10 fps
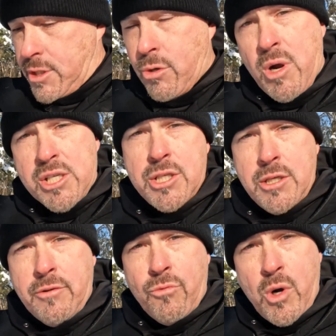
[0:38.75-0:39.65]
the question
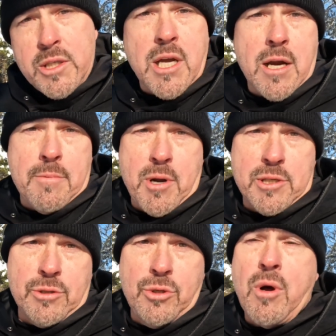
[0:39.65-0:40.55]
of, what tire
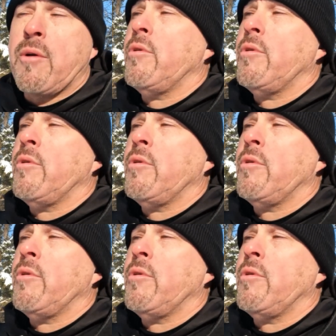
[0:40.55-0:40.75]
pressure do I